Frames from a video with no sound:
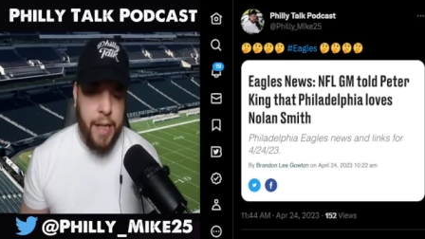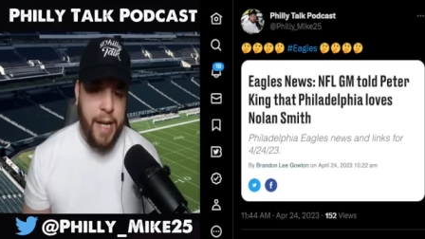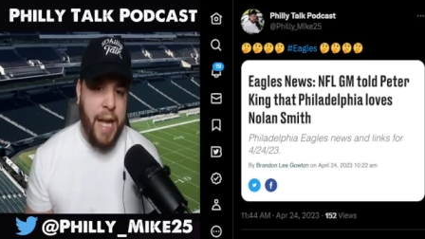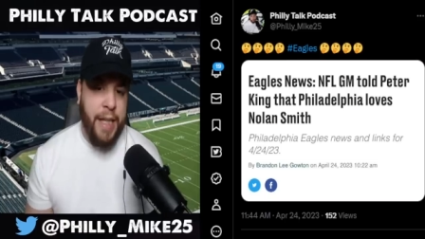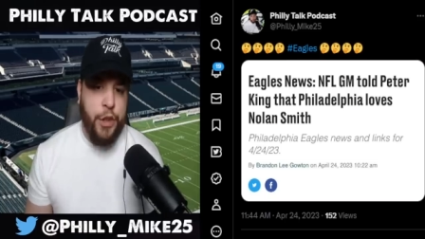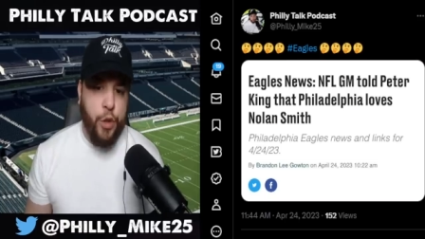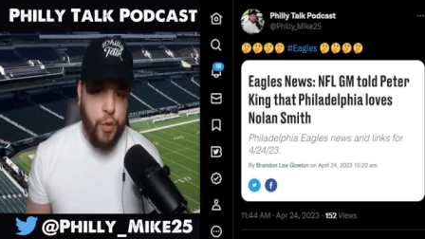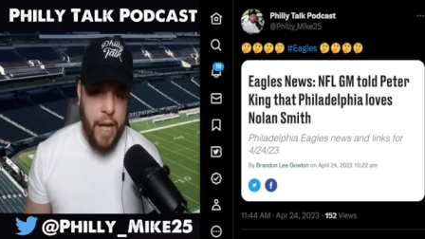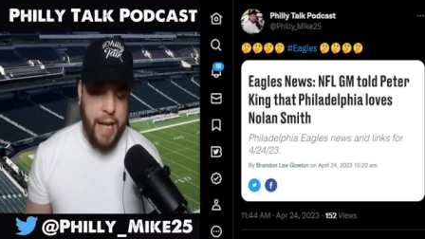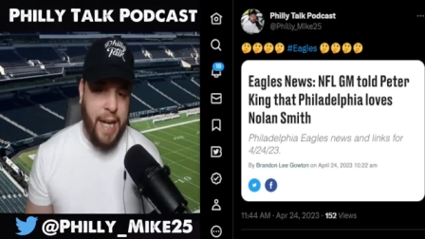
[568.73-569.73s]
Can he do
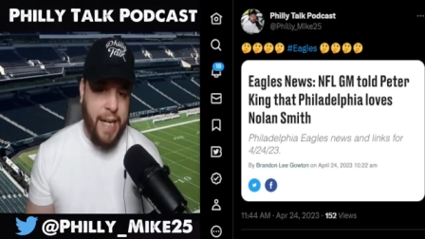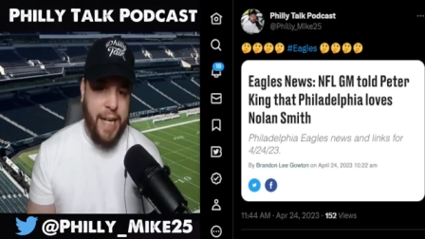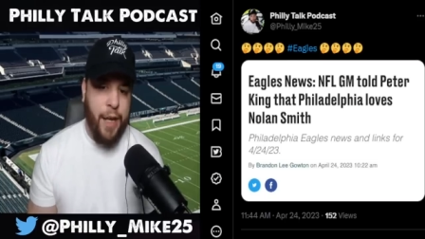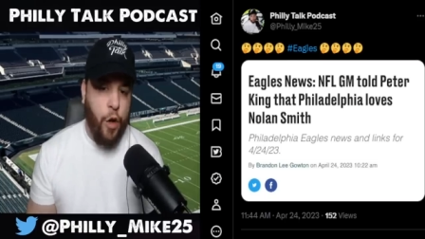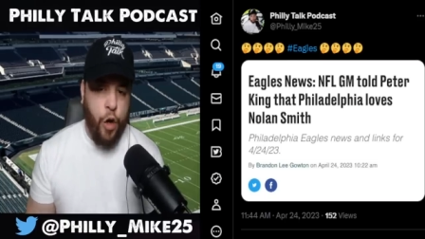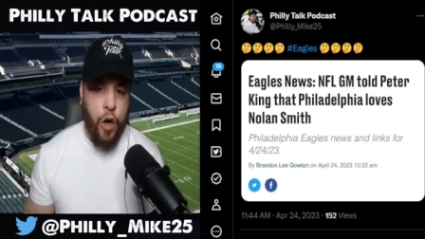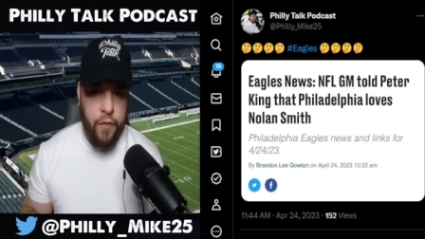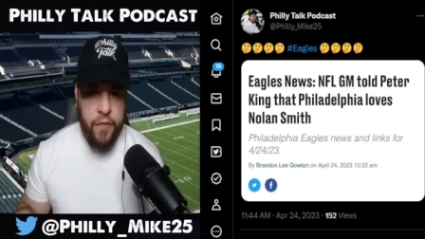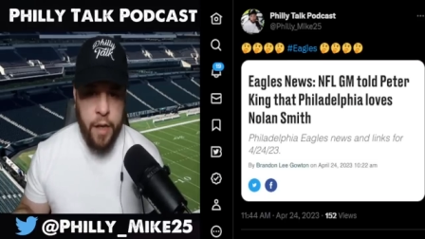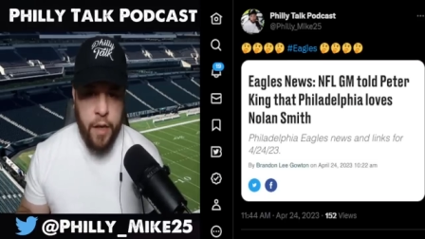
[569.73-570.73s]
that? Can he get
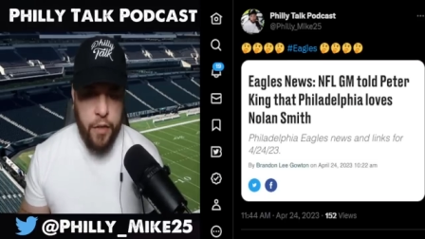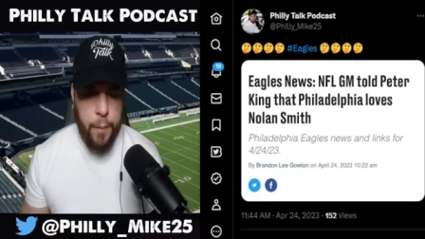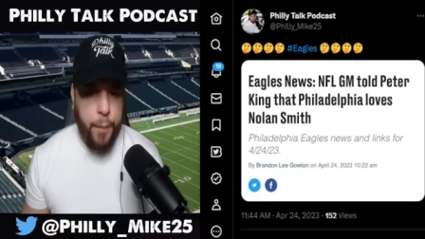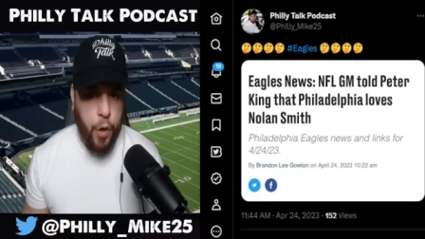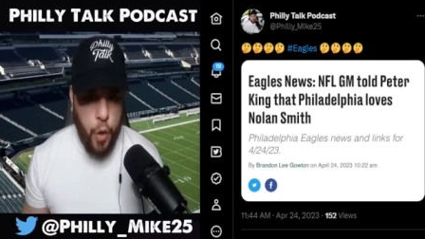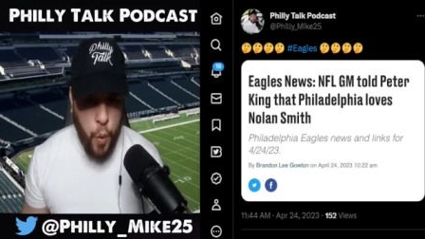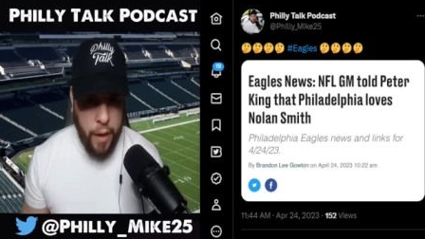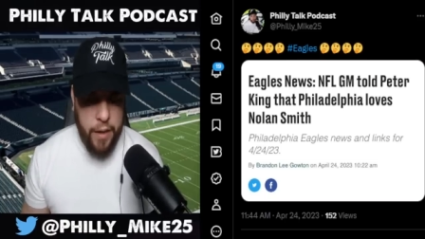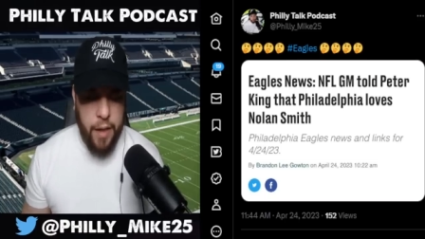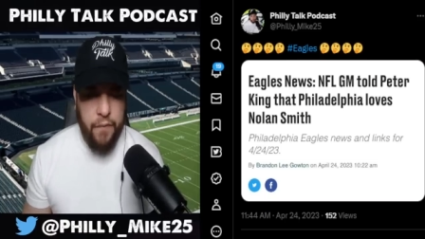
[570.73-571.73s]
off the ball
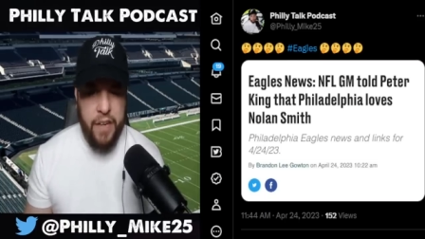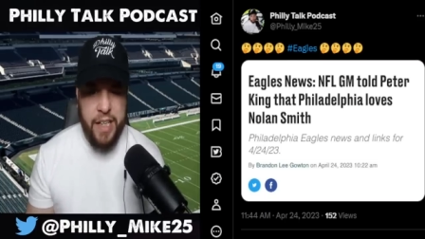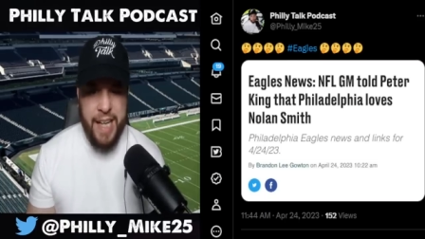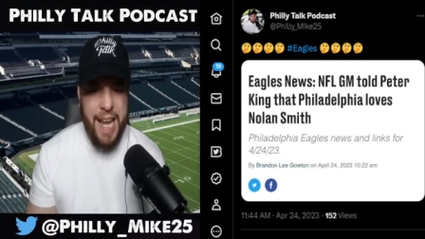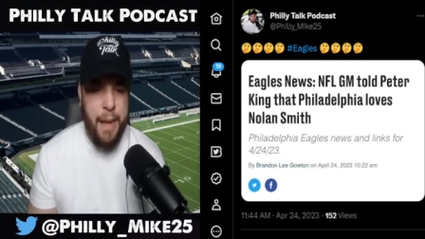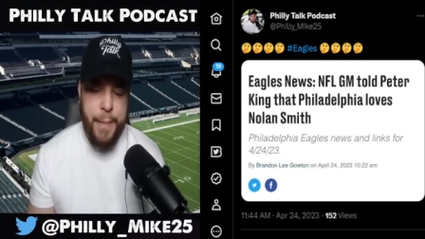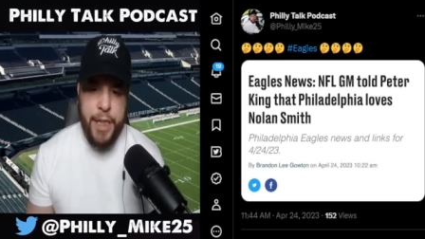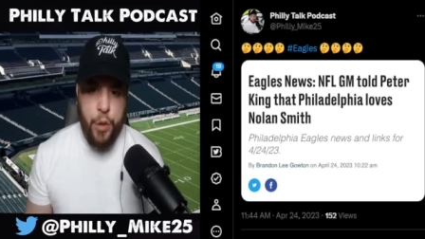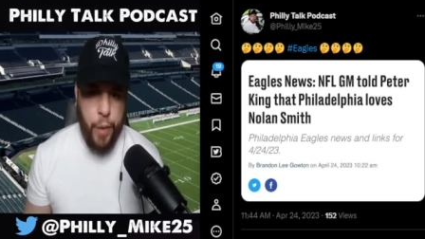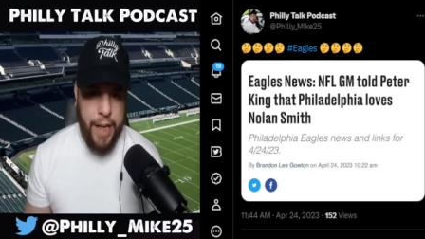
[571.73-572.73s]
quick enough to get in
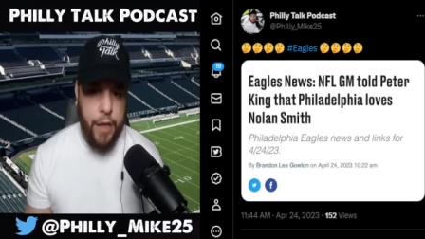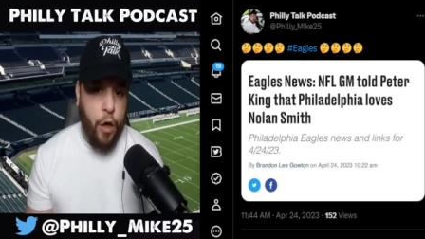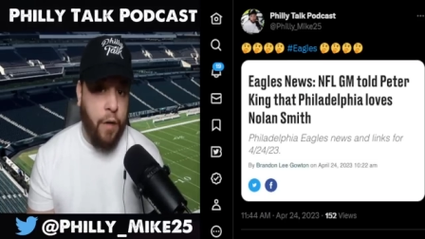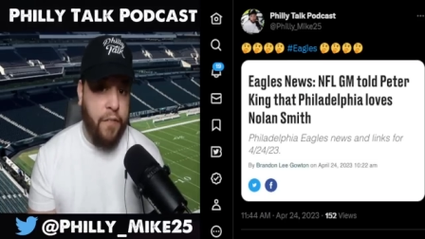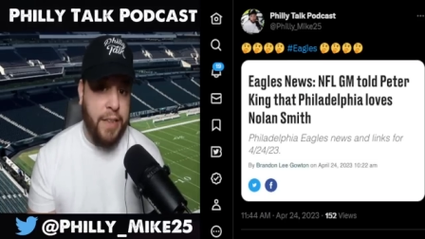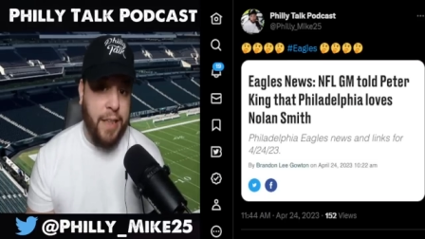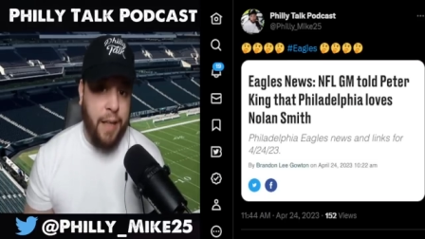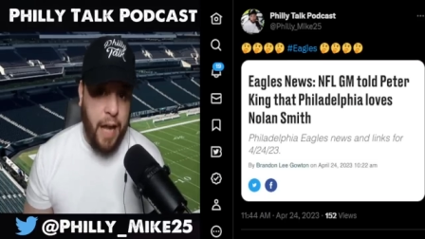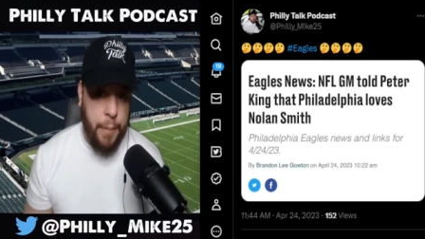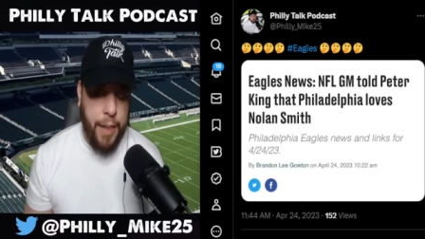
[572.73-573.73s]
between offensive
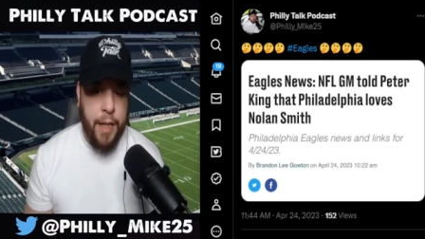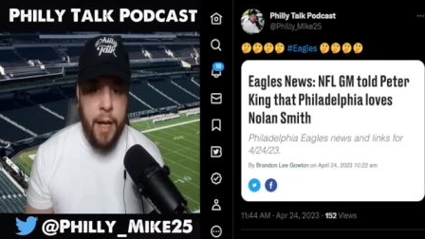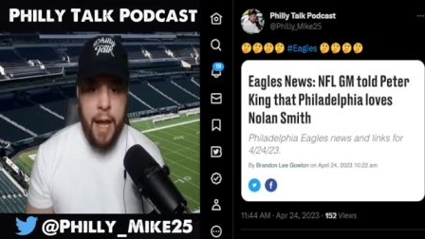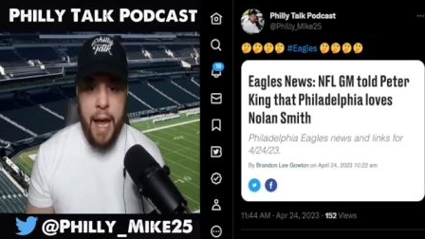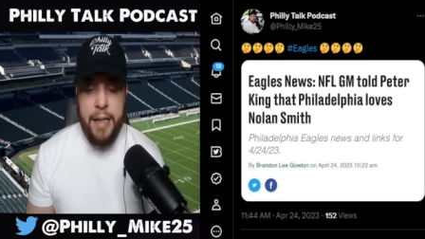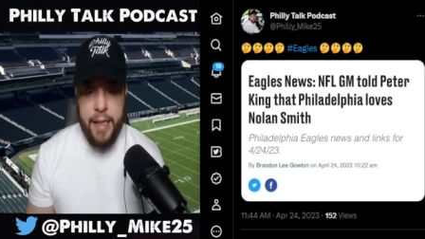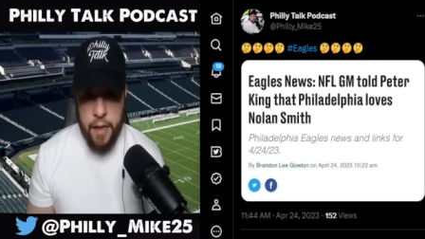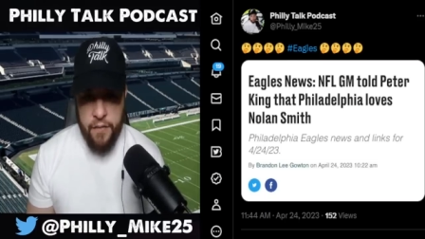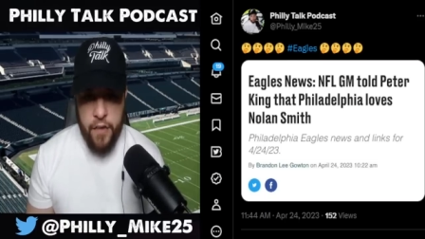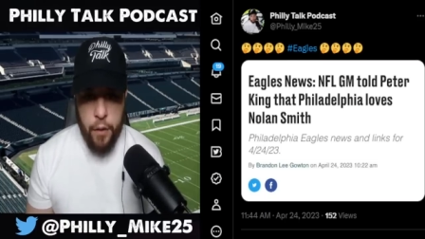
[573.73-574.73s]
linemen at the
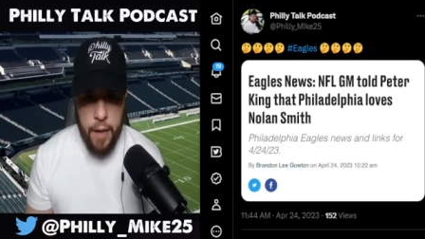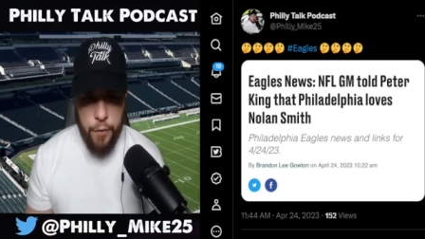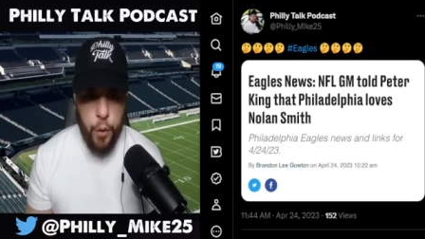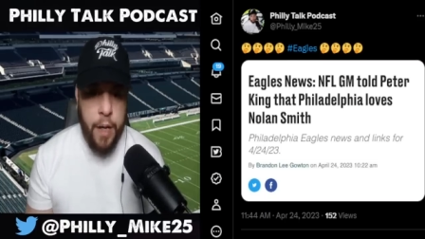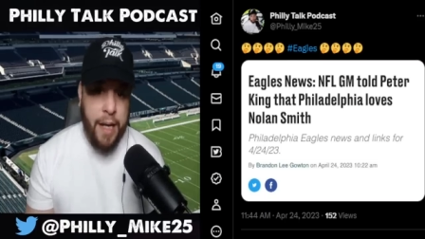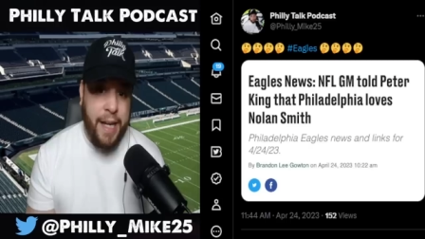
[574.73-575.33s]
NFL level?